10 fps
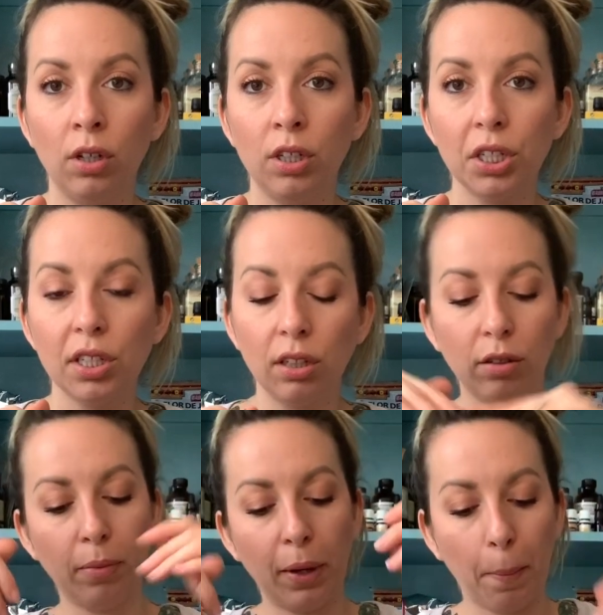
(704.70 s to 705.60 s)
just a
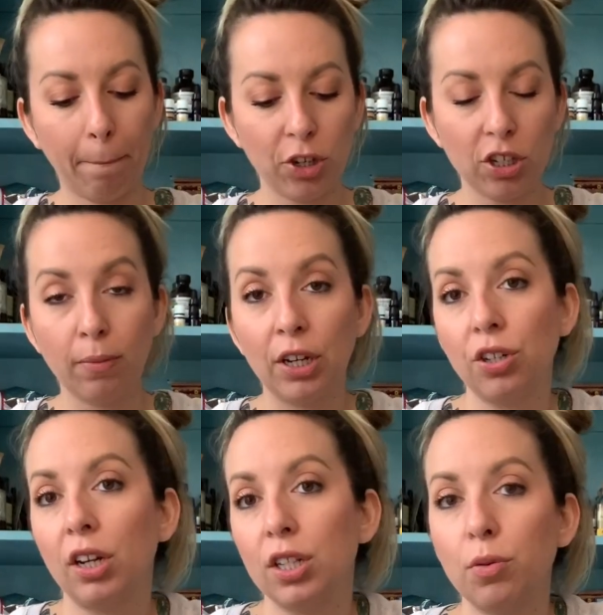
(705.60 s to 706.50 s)
little bit, just to make sure
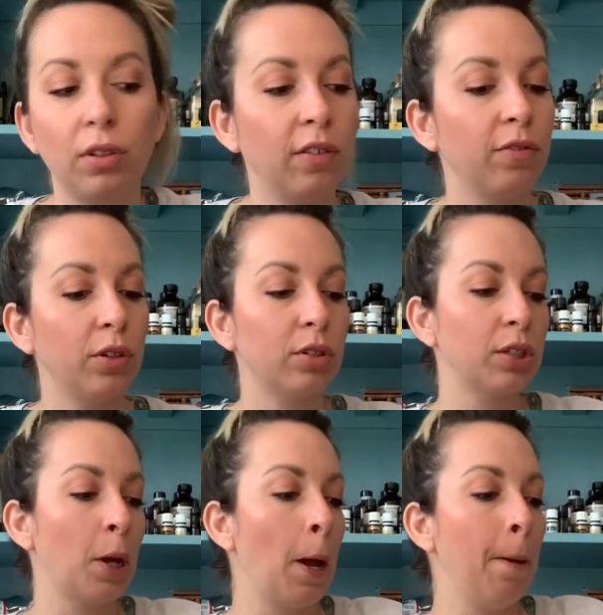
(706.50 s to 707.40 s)
it gets really infused.
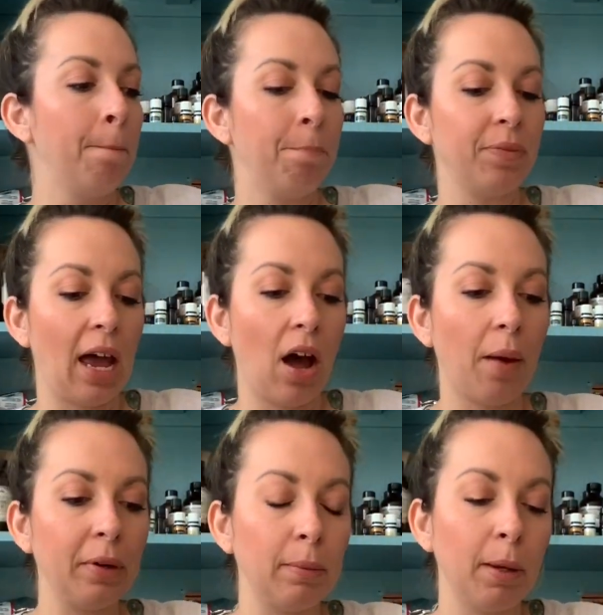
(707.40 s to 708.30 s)
Now I'm
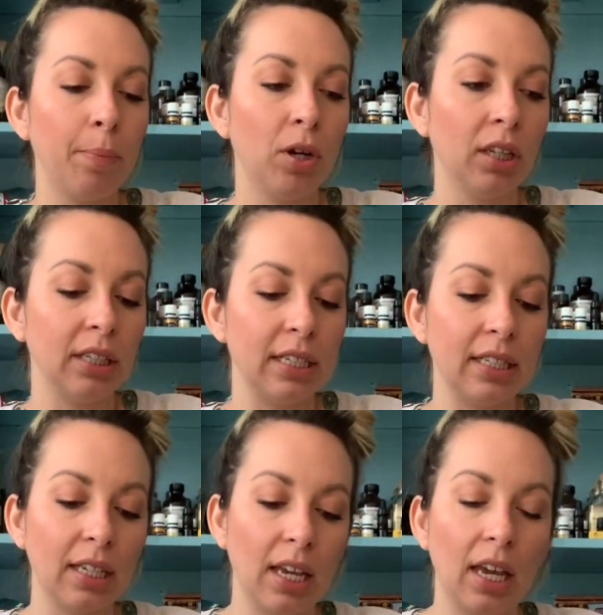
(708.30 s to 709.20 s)
going to be putting
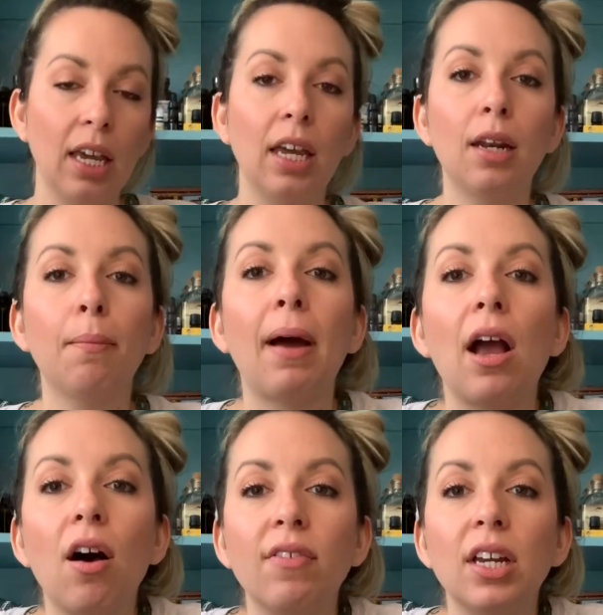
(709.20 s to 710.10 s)
this in my
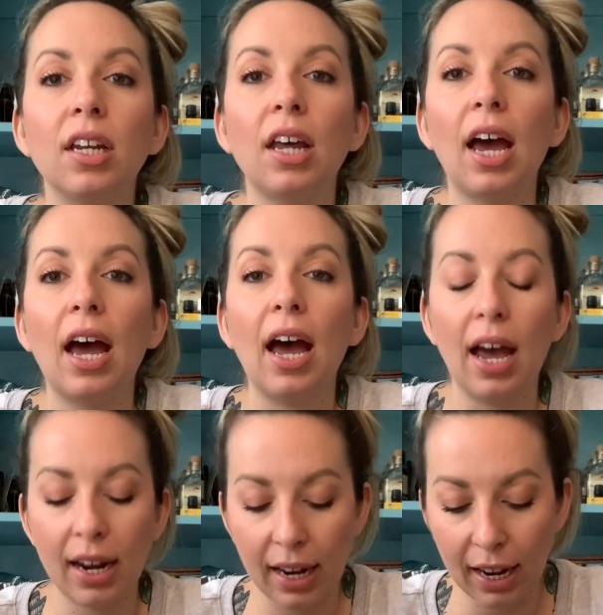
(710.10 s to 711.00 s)
oven
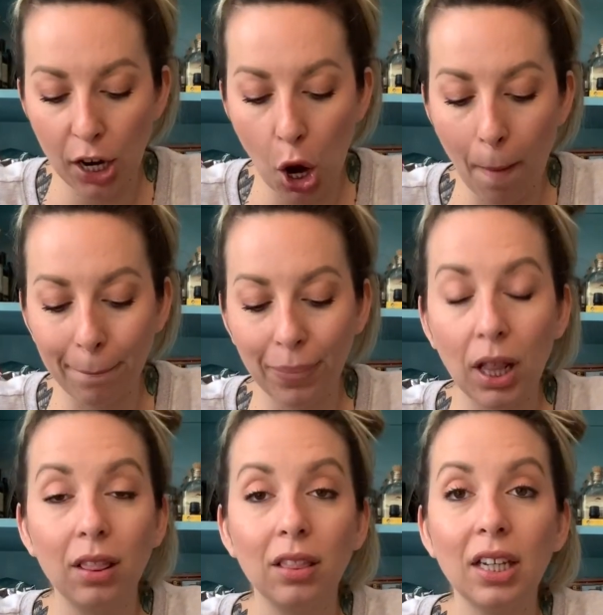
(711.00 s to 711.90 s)
at a
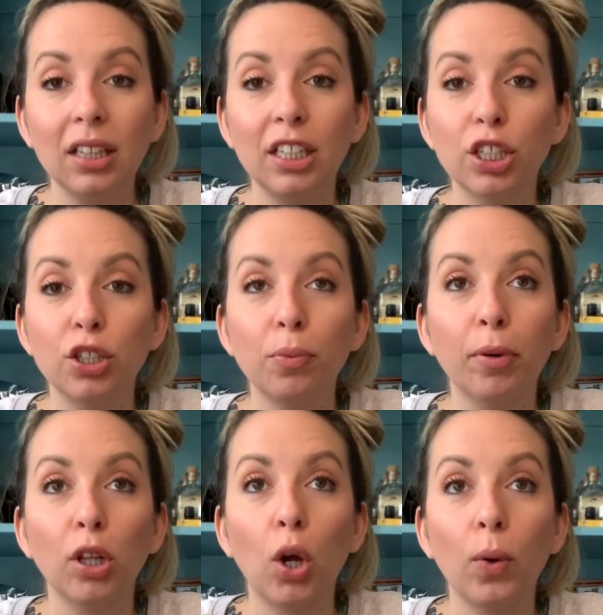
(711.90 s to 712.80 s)
completely
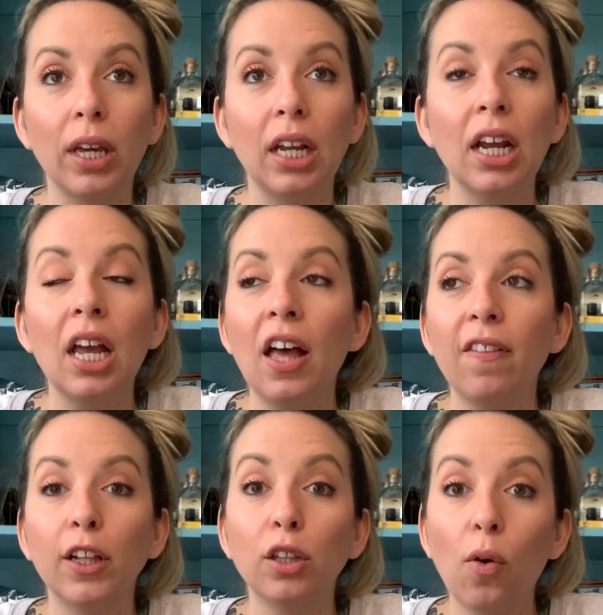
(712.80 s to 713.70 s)
super low heat,
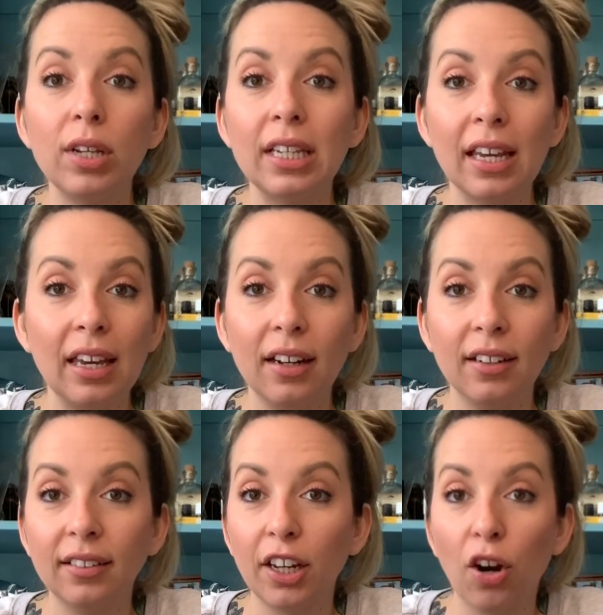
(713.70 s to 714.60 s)
the lowest
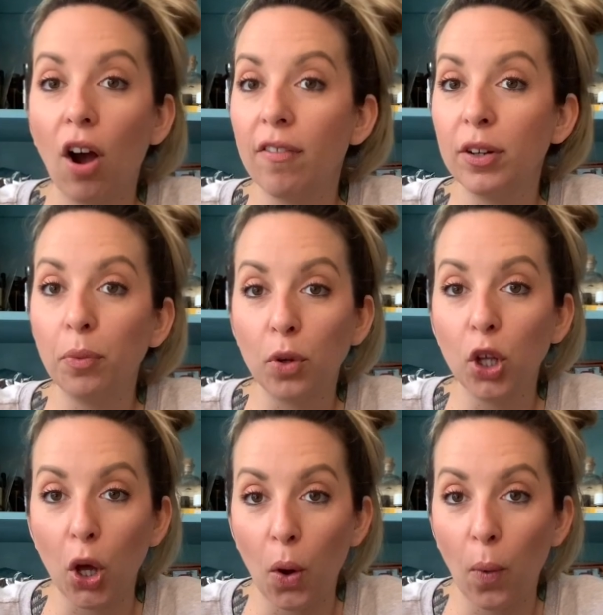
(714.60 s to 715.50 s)
heat that your oven will
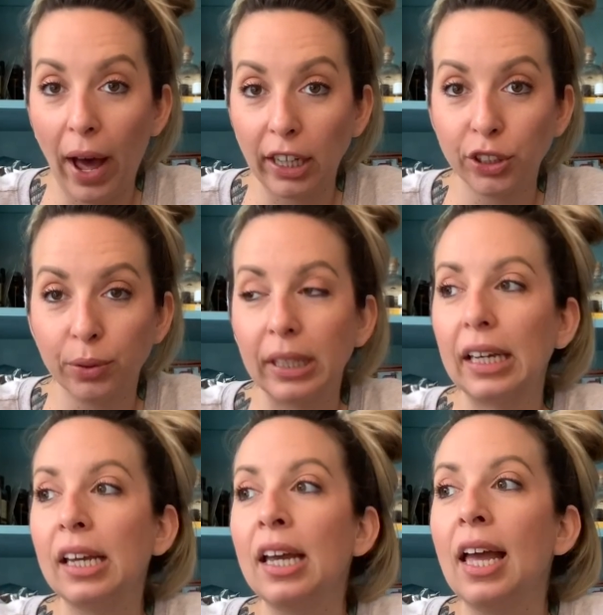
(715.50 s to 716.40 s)
go
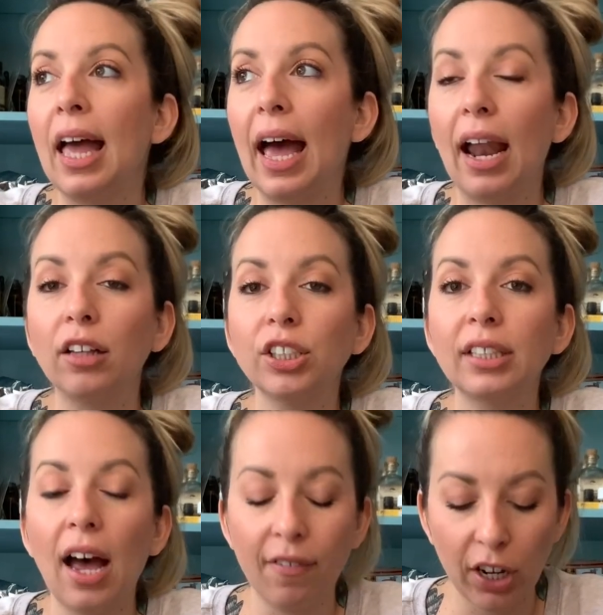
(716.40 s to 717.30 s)
actually. And I'll just
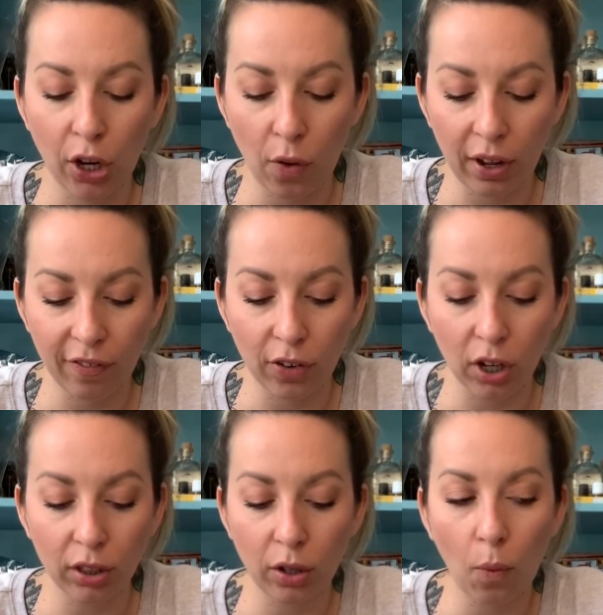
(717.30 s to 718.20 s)
have it going for a
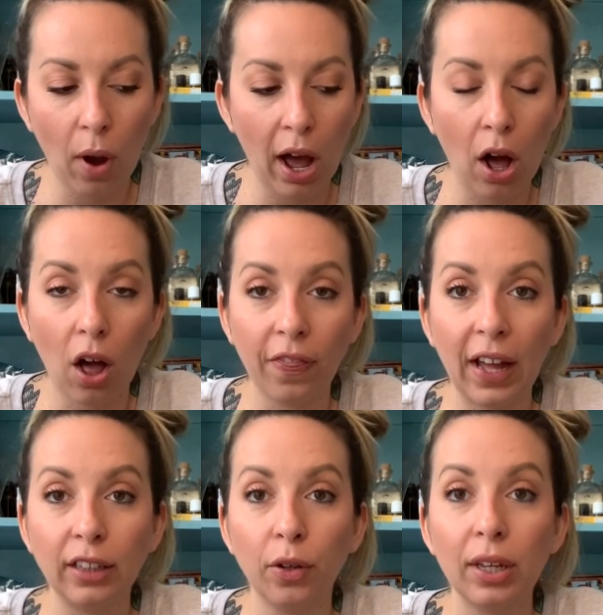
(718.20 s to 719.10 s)
little while at
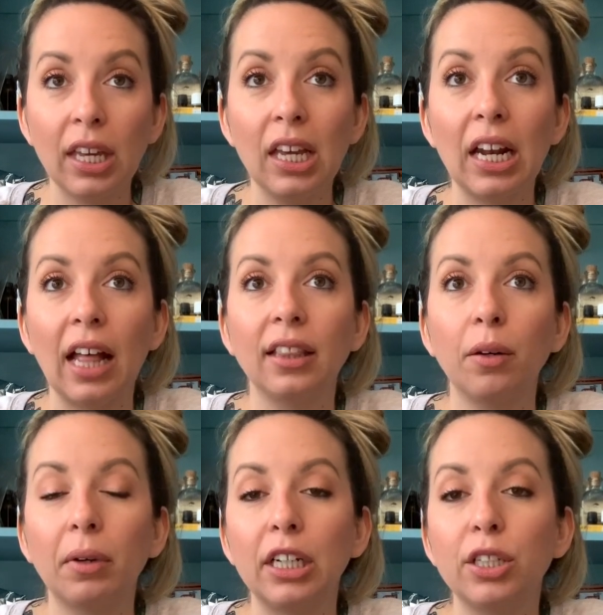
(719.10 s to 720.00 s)
that low heat. And then what I